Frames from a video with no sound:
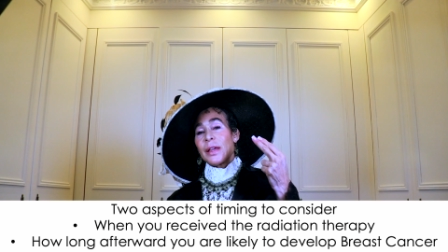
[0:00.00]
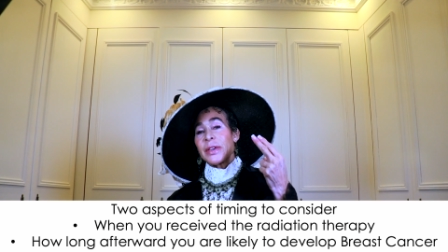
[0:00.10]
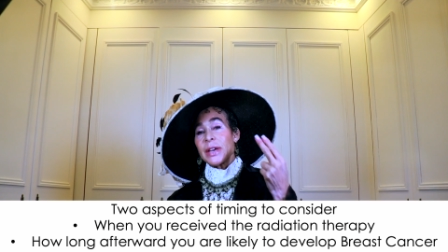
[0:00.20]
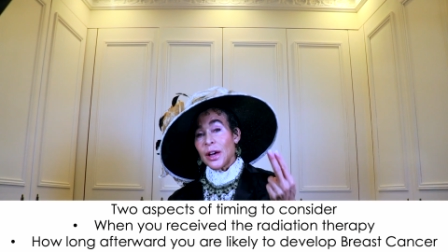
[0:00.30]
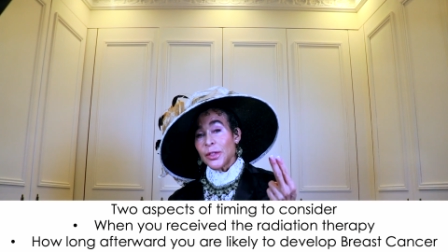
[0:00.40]

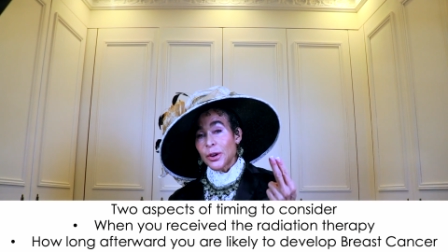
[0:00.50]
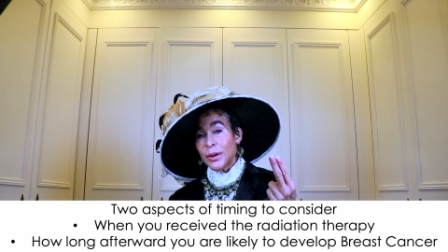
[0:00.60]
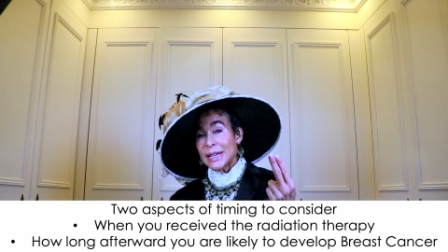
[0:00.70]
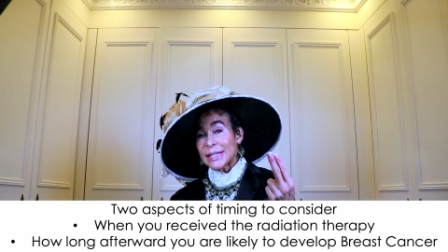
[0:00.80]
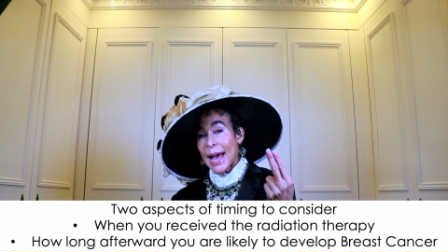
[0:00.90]
The other
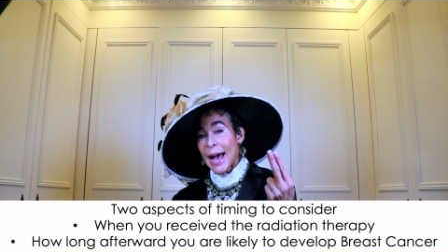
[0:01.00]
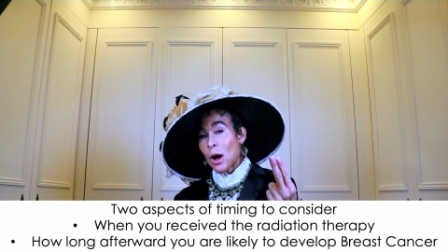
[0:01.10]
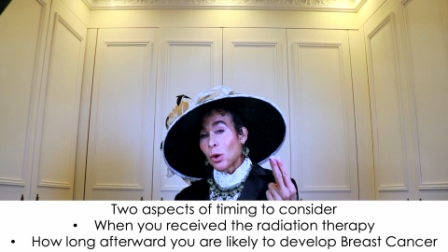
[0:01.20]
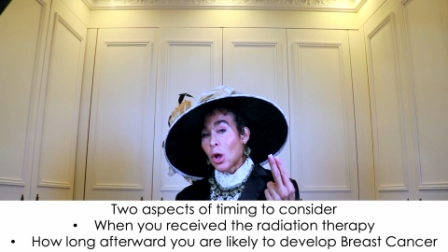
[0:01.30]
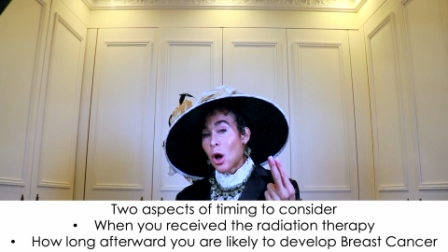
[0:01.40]
is
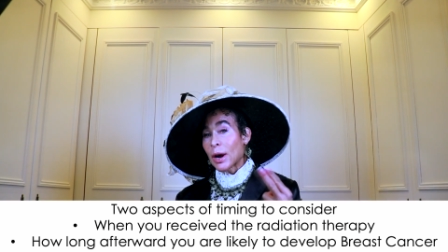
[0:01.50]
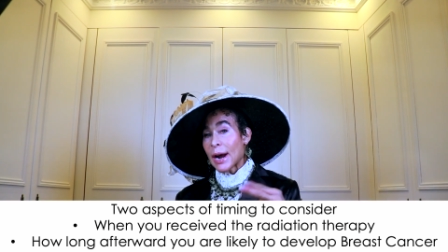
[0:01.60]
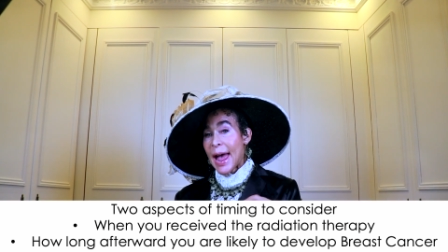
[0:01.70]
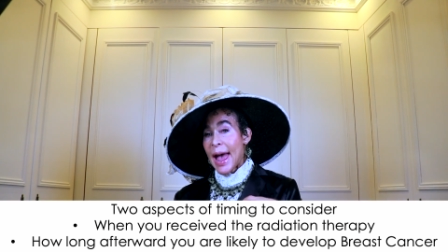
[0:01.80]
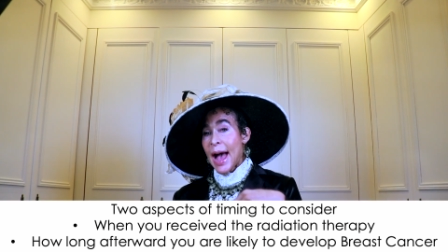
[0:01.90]
how
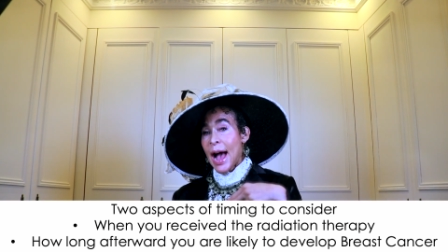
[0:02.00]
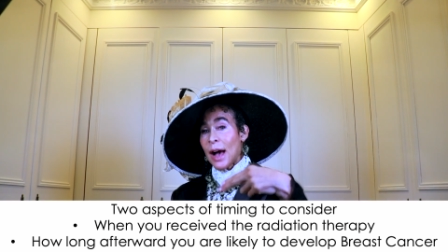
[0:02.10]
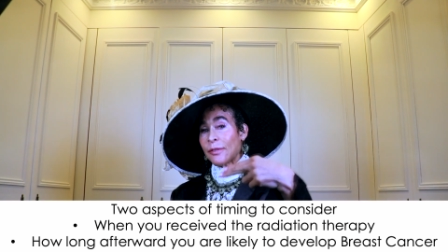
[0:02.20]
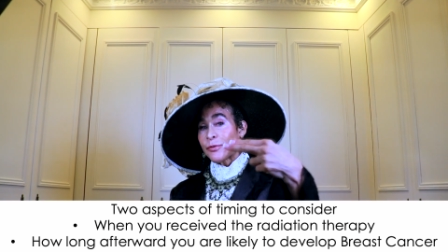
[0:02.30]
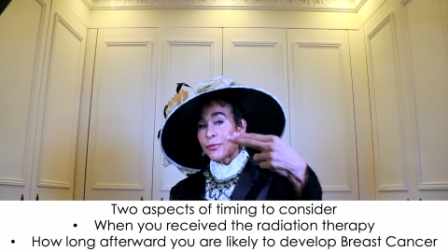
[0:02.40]
long
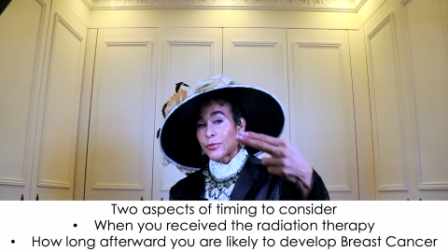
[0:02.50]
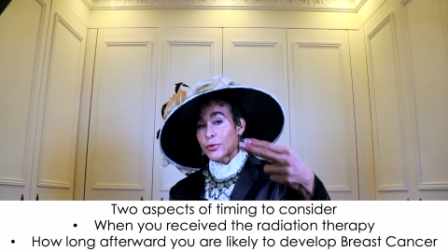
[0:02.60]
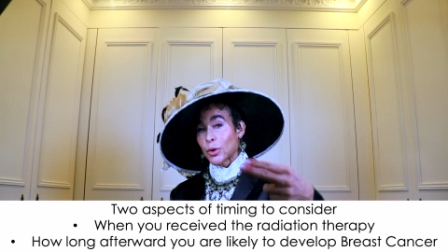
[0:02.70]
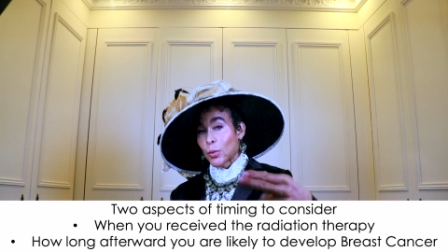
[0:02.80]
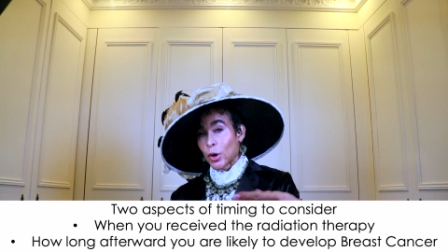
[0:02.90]

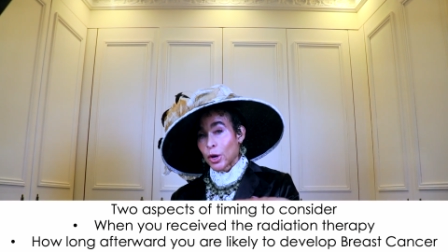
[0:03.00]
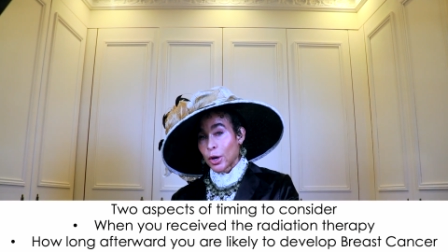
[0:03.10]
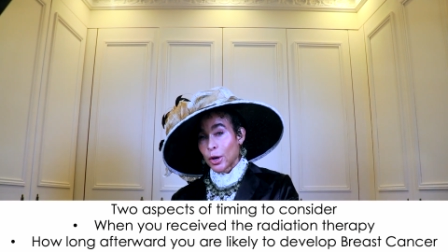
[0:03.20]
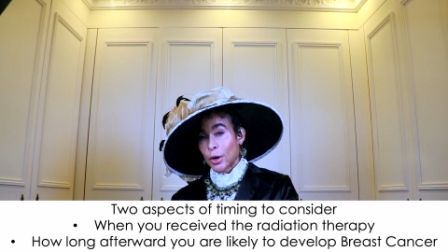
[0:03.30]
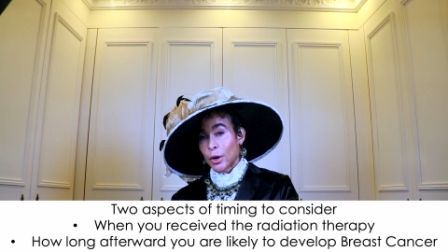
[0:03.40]

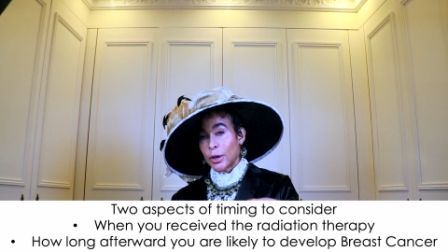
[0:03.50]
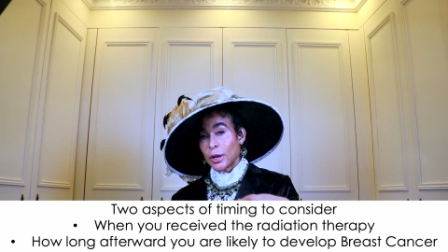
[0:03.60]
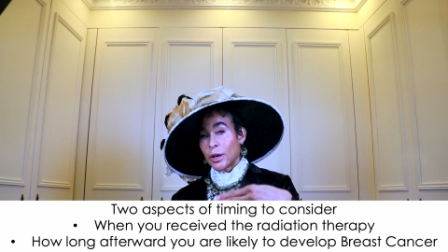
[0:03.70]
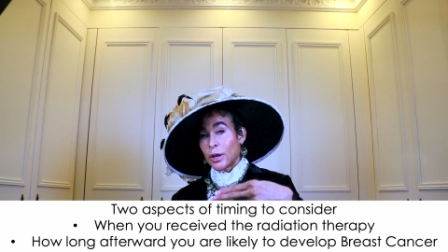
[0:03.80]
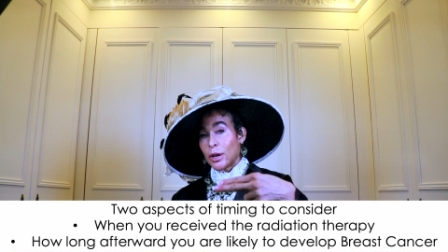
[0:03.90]

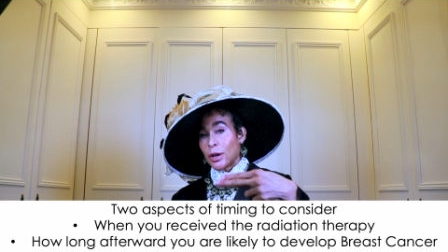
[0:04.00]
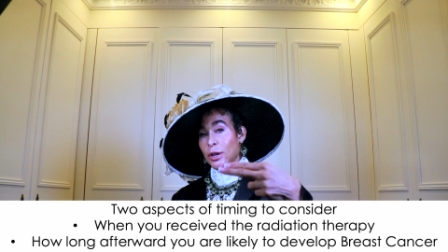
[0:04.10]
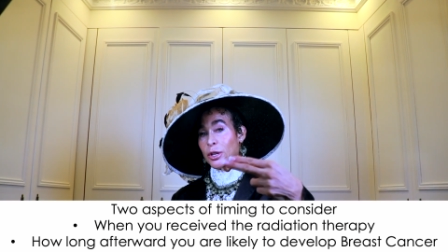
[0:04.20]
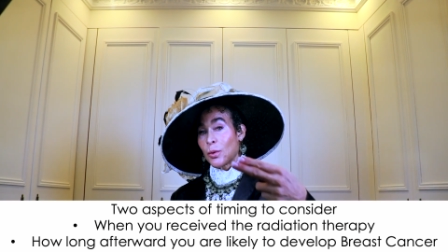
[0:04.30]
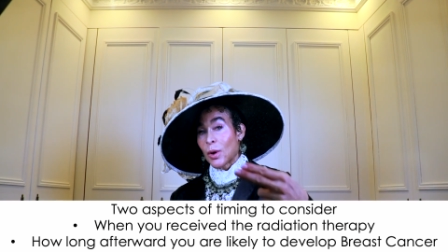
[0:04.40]
afterward
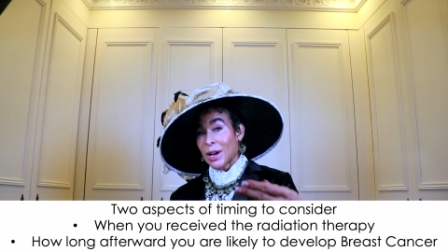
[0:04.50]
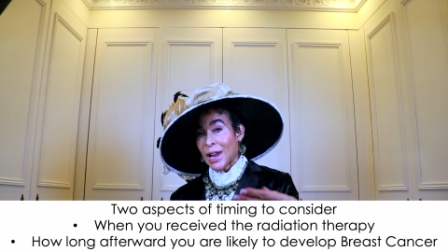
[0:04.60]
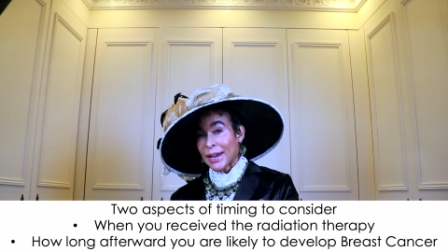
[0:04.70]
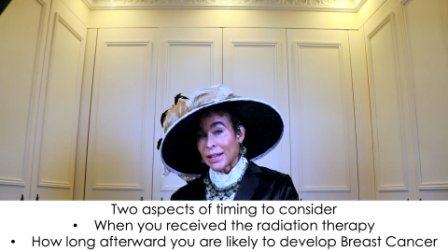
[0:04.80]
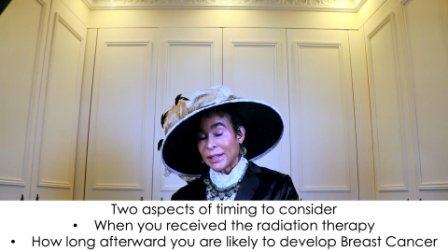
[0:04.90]
you are
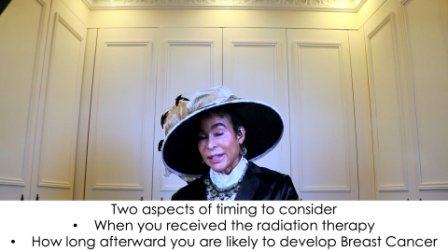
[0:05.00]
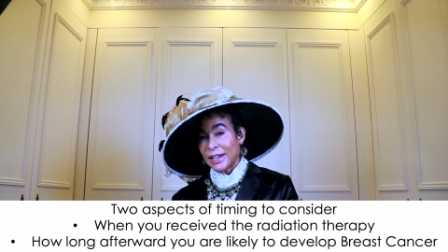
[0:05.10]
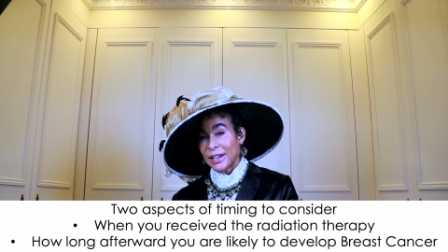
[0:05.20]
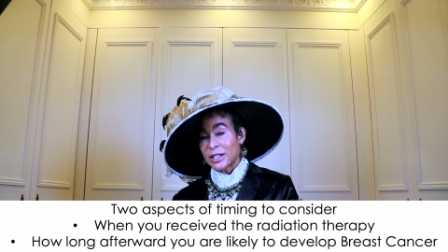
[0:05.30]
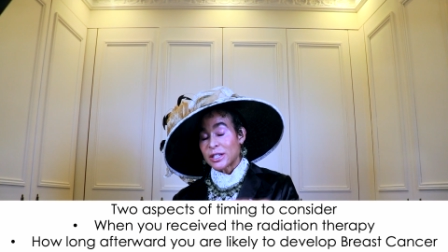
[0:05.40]

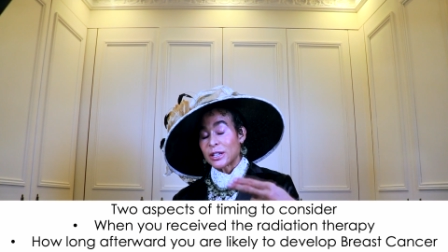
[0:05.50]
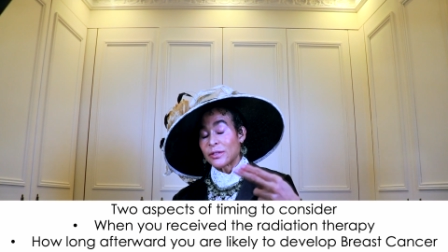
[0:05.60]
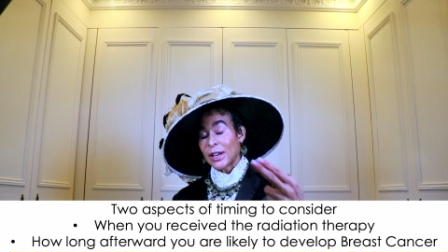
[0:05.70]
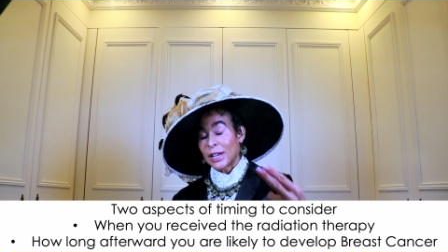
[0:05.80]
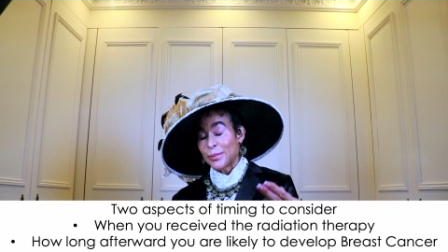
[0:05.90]
likely to
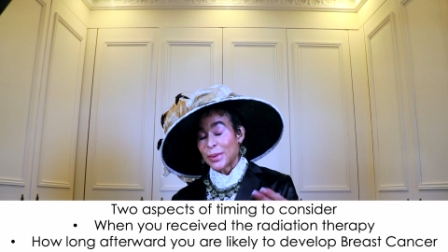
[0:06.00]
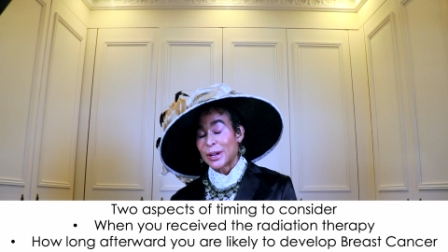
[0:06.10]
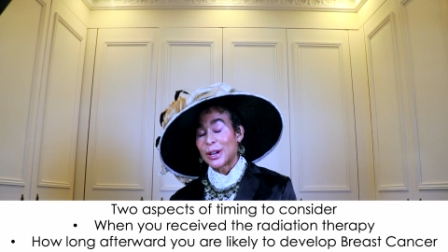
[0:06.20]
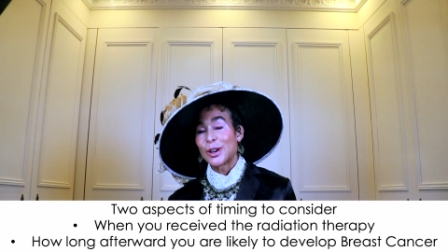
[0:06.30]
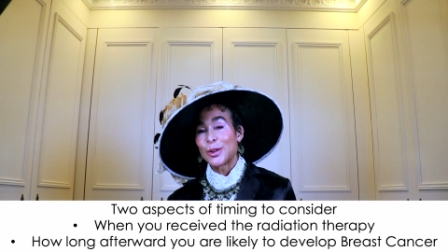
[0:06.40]
develop
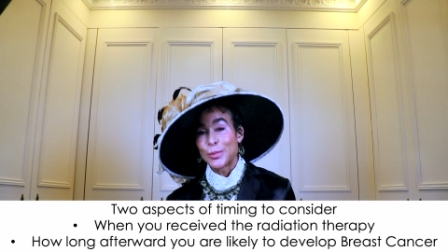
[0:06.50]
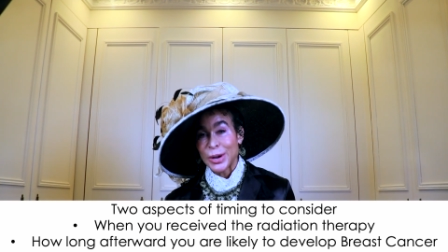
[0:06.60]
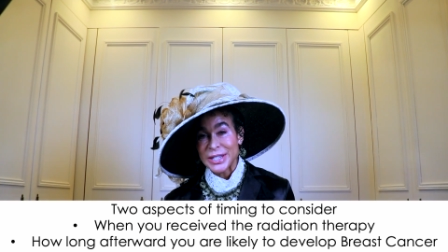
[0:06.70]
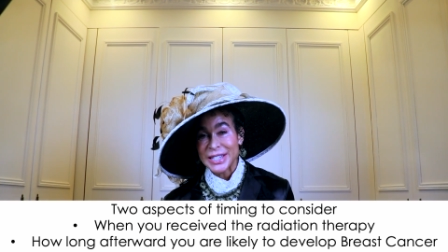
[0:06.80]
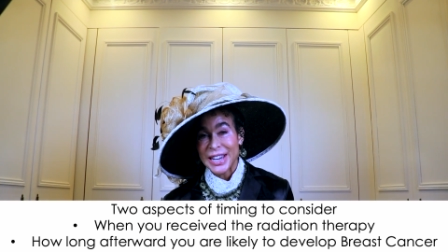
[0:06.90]

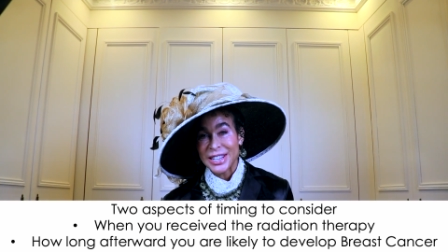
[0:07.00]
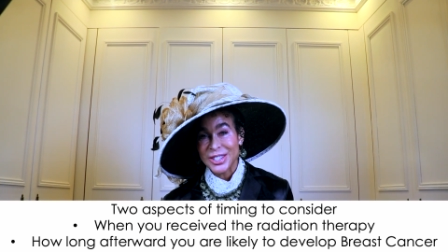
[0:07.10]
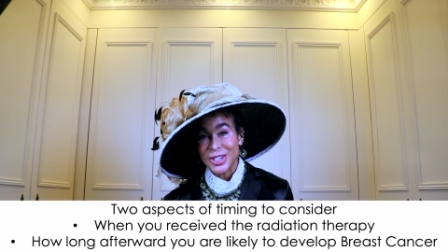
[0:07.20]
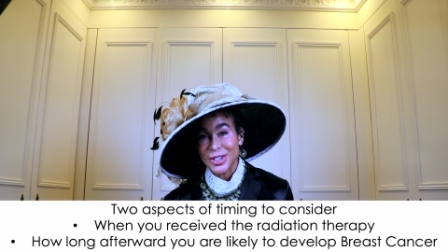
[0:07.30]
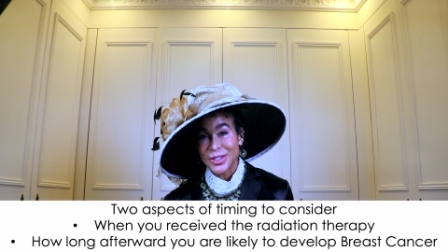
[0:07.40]
breast
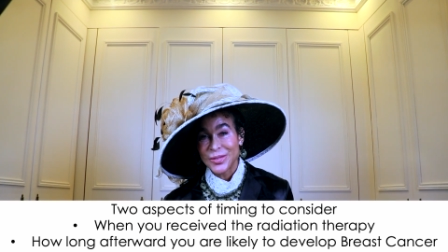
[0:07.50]
cancer.